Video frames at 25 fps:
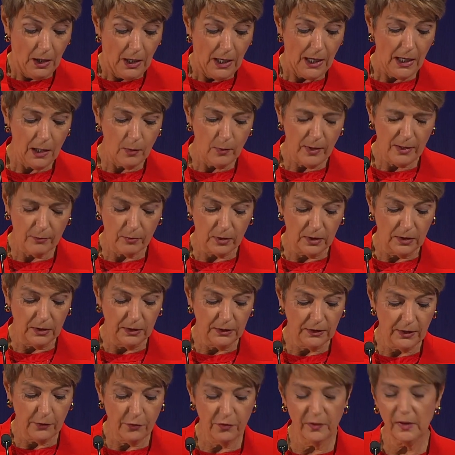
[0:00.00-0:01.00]
However,
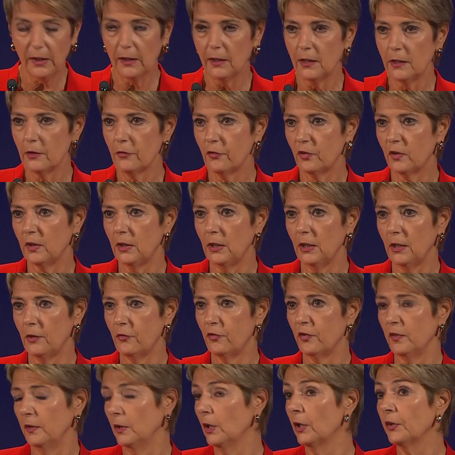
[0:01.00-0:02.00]
this task
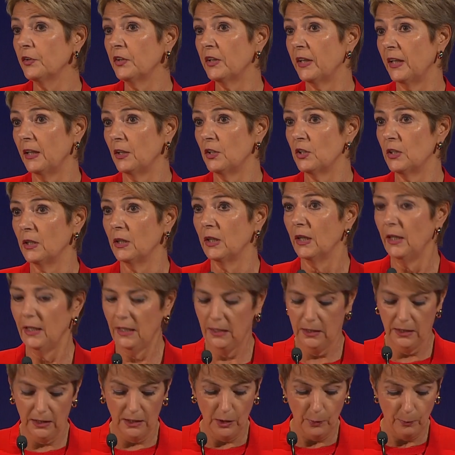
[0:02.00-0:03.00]
is not getting
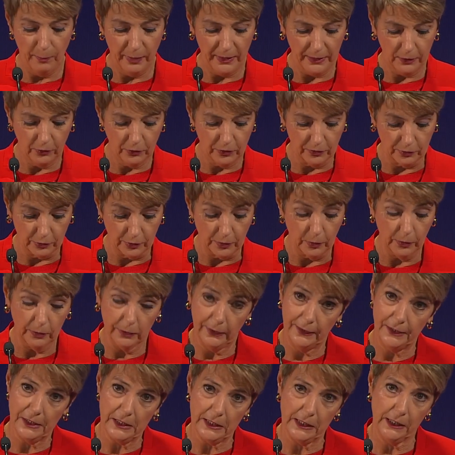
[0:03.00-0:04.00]
any better
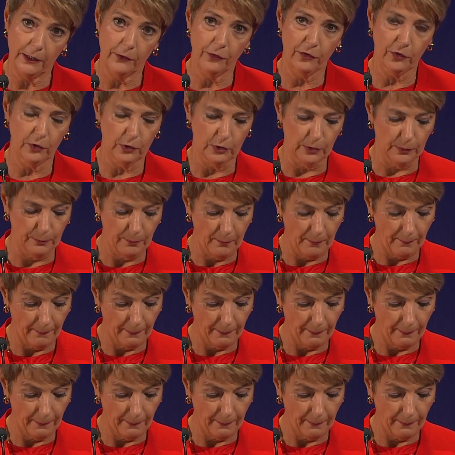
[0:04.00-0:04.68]
and easier.